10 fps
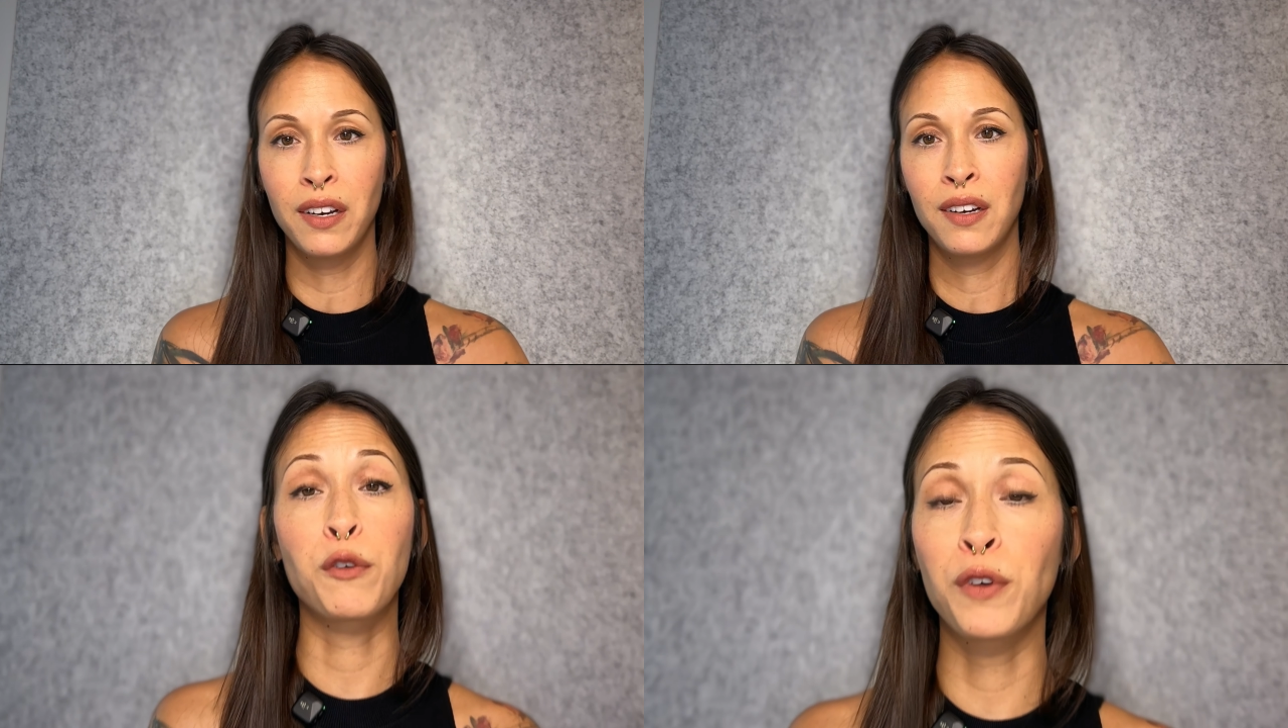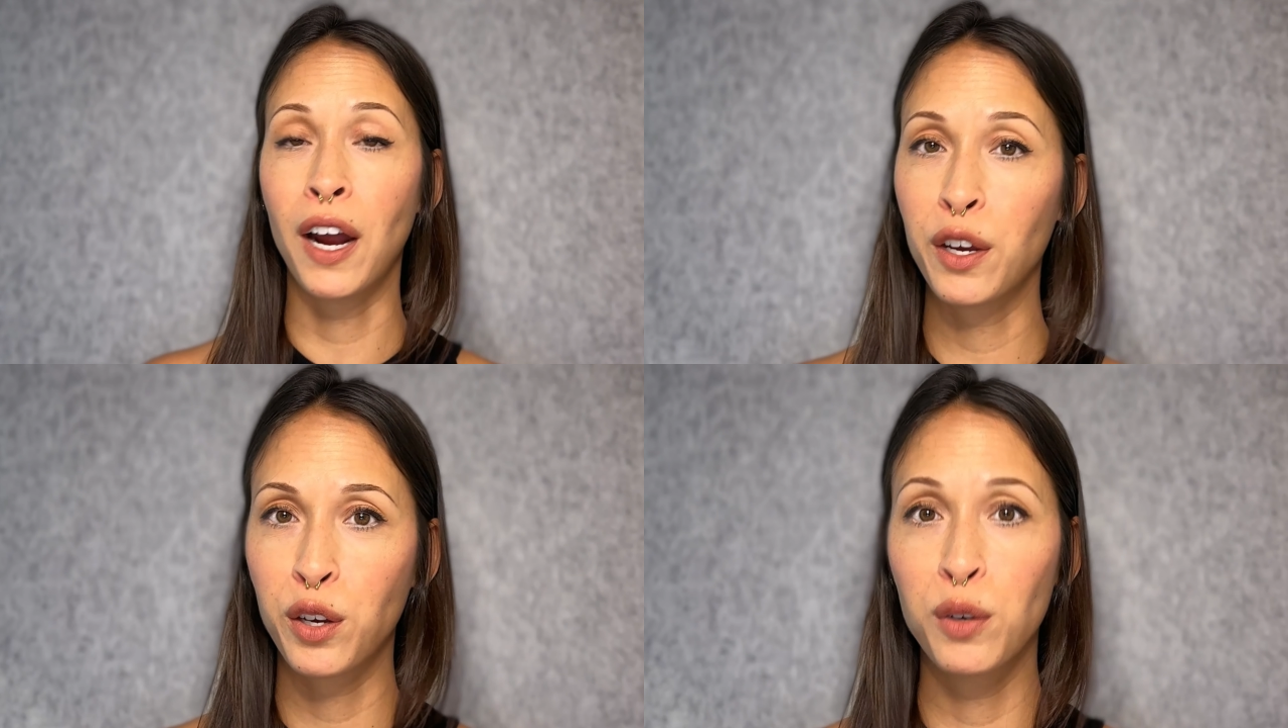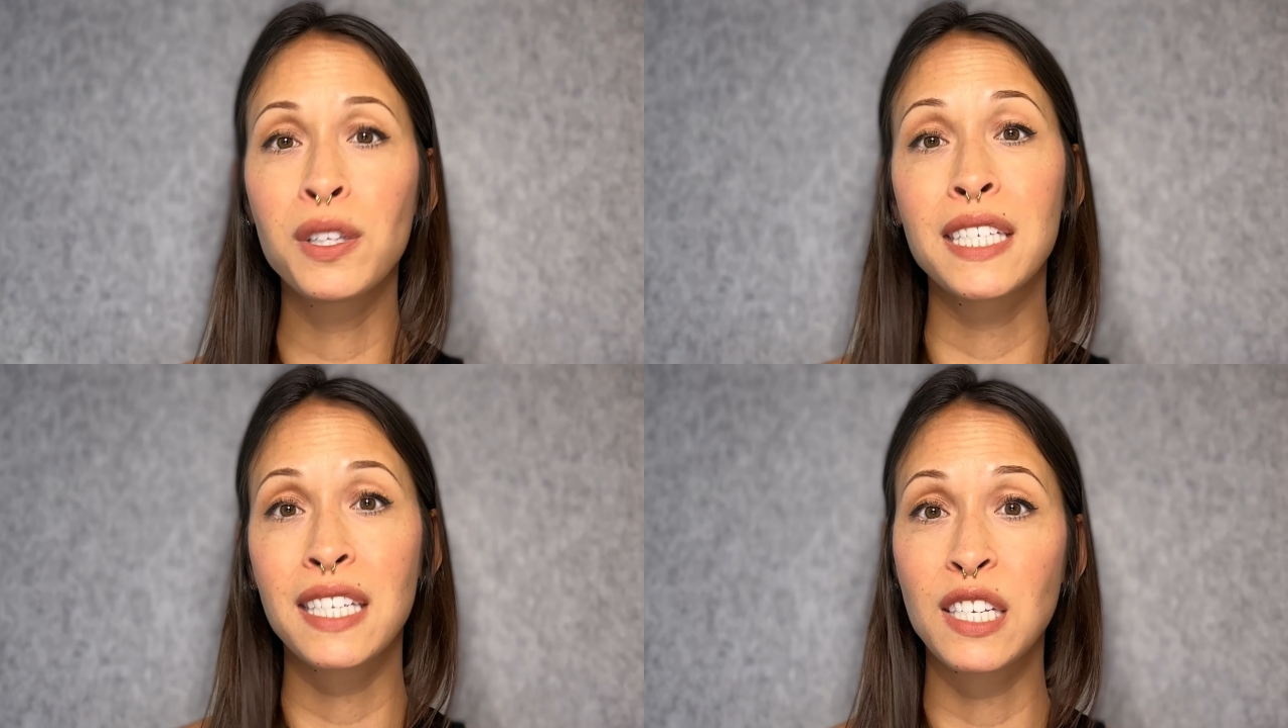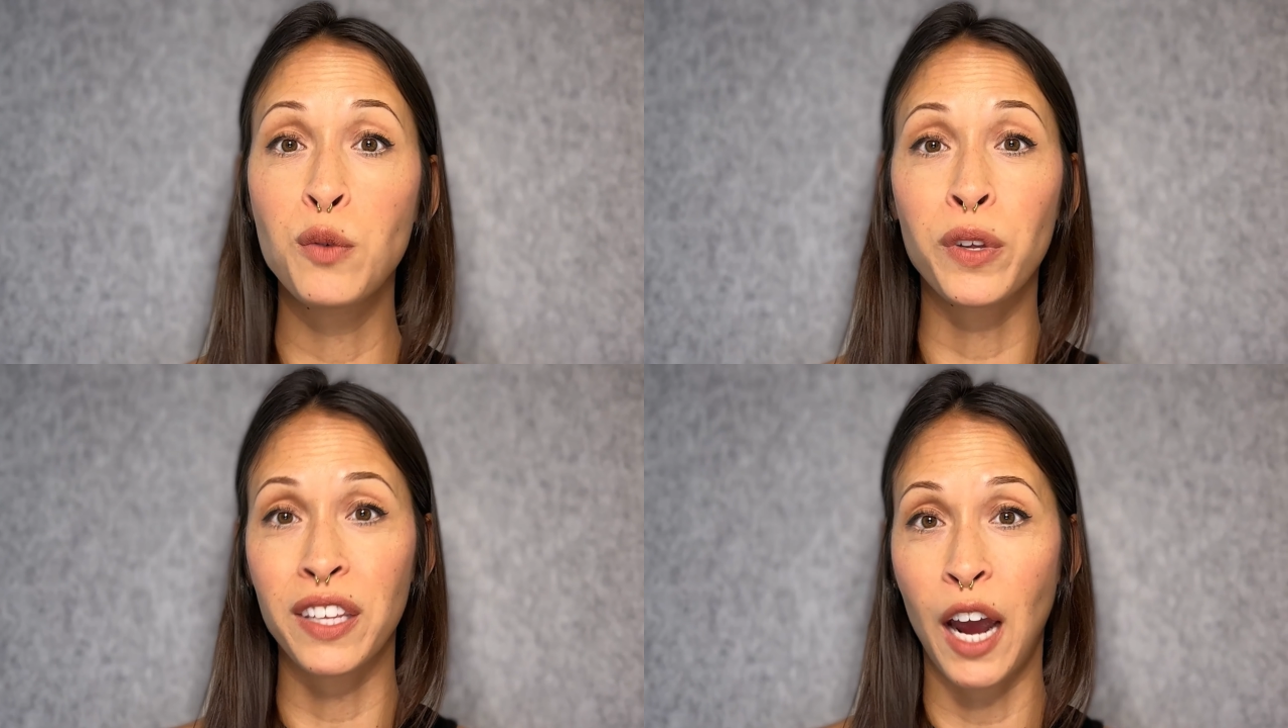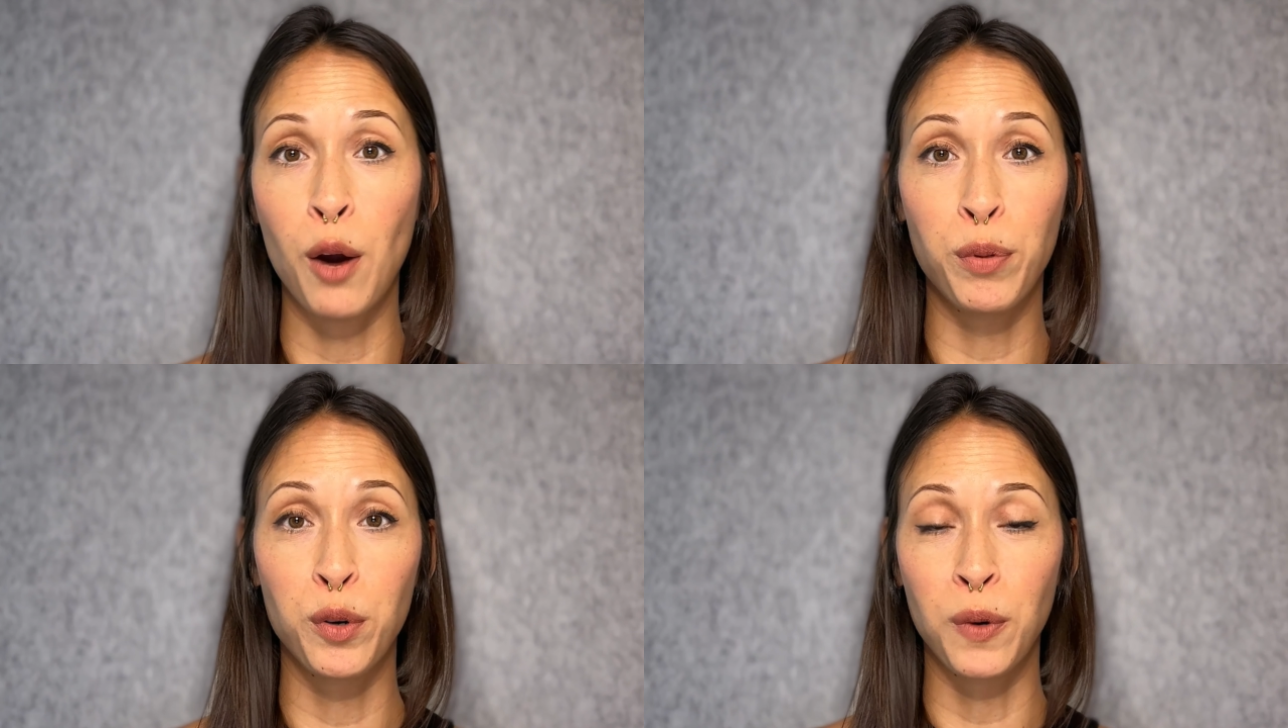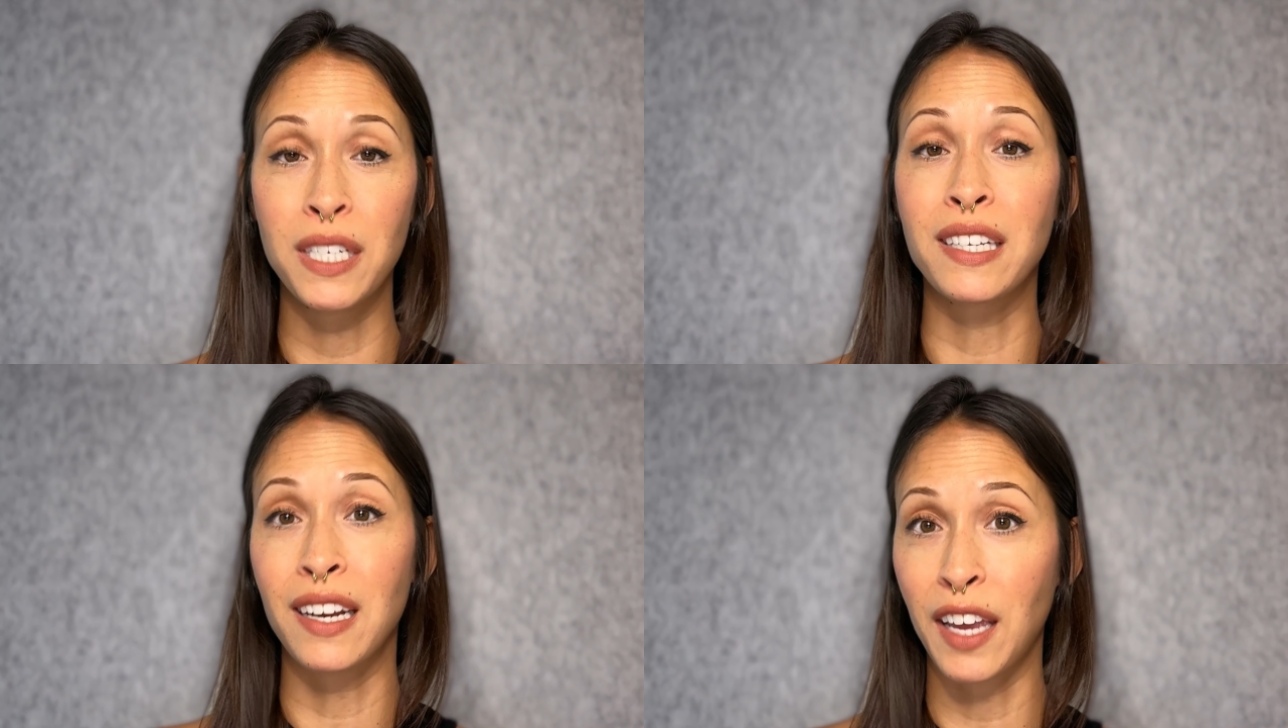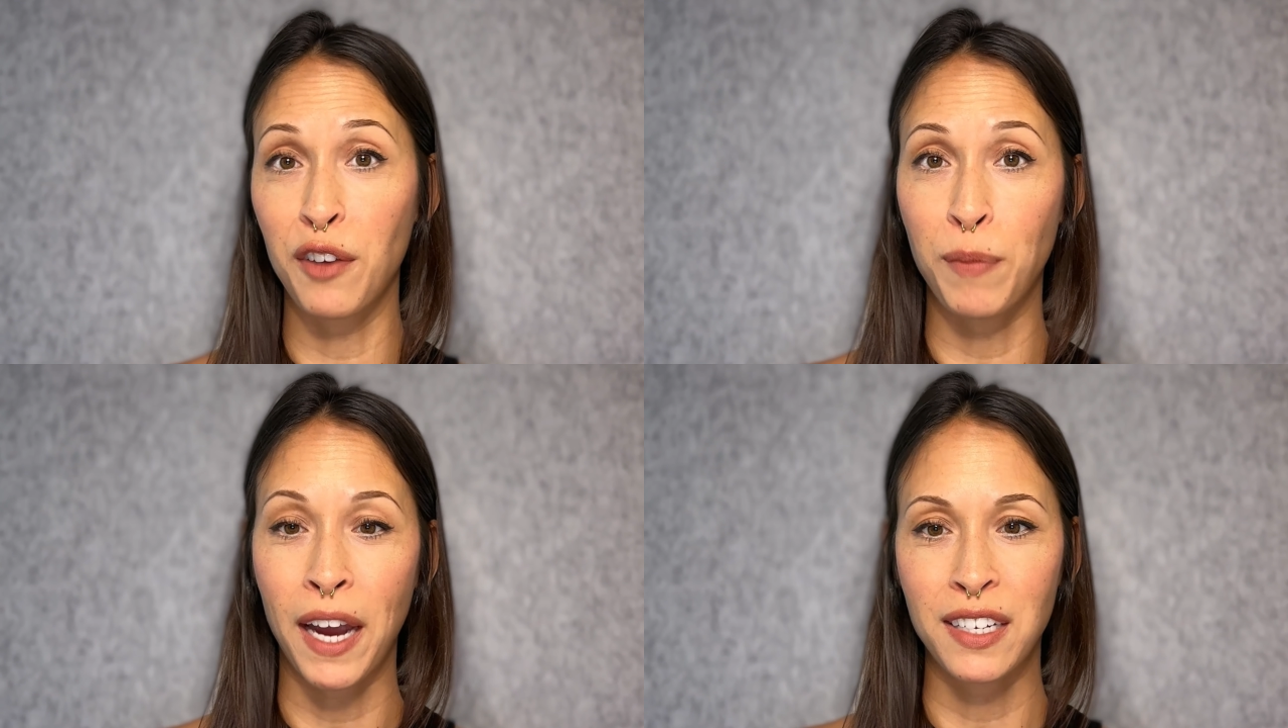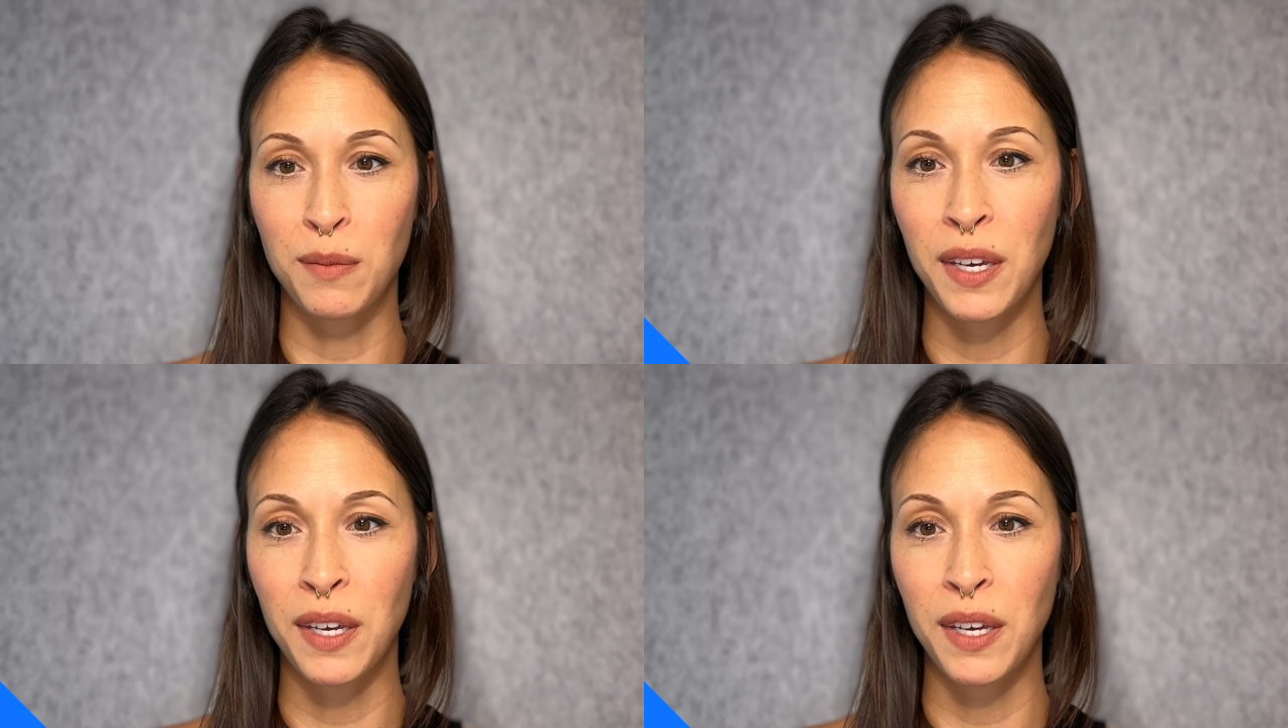Now for Haiku, let's see what the output was that it gave back to